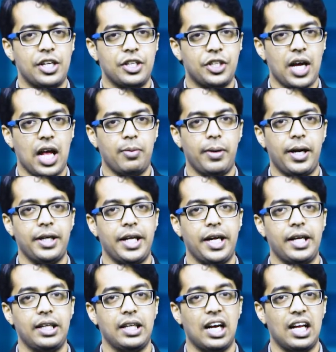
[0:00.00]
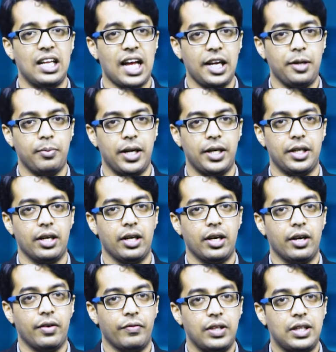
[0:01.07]
shall maintain alignment
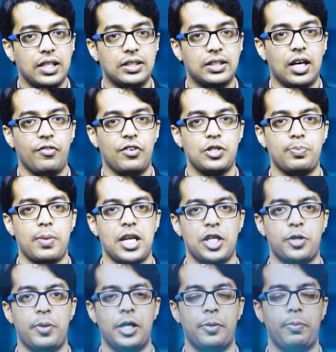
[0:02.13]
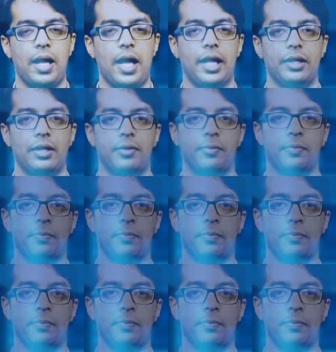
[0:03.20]
with the service management plan.